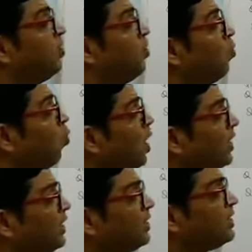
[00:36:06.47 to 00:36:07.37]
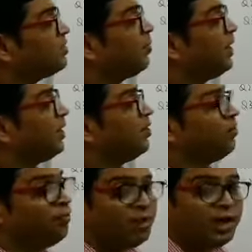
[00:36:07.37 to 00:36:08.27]
What does this mean?
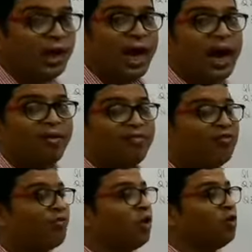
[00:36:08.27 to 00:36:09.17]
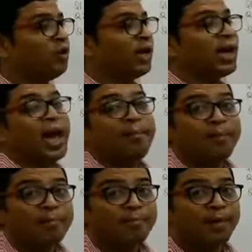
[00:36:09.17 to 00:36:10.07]
We have to follow the gap
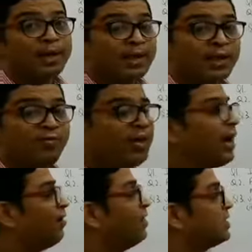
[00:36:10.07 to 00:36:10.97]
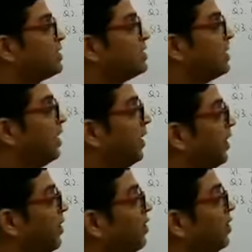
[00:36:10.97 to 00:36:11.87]
up method we have discussed earlier.
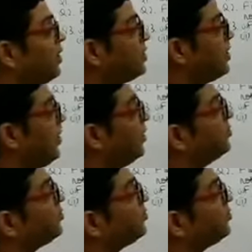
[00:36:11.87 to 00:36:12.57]
See,